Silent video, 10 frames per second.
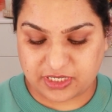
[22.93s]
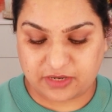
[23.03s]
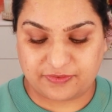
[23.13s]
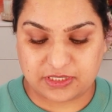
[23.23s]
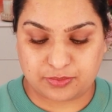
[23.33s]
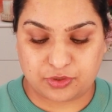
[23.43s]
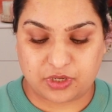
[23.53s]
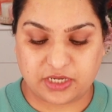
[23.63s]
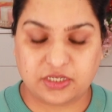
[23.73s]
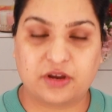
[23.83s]
Invisible
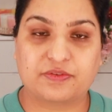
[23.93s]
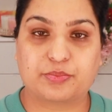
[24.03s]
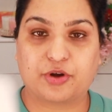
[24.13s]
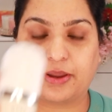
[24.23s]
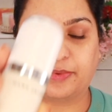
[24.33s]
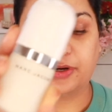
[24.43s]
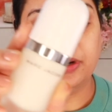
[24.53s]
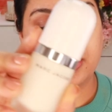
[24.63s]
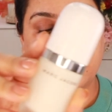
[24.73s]
Undercover Primer.